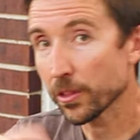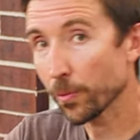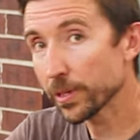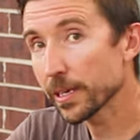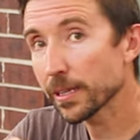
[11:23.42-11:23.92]

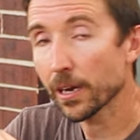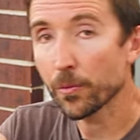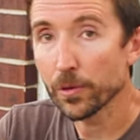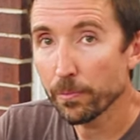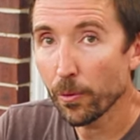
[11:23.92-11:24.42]
The one thing that
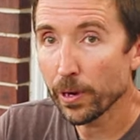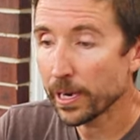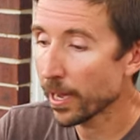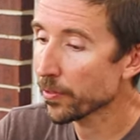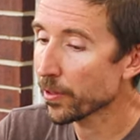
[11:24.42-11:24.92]
I will
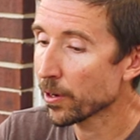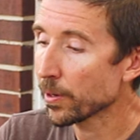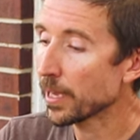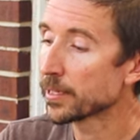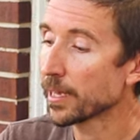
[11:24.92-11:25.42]
point out
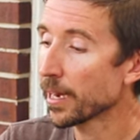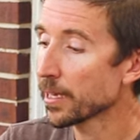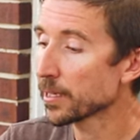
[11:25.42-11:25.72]
though is at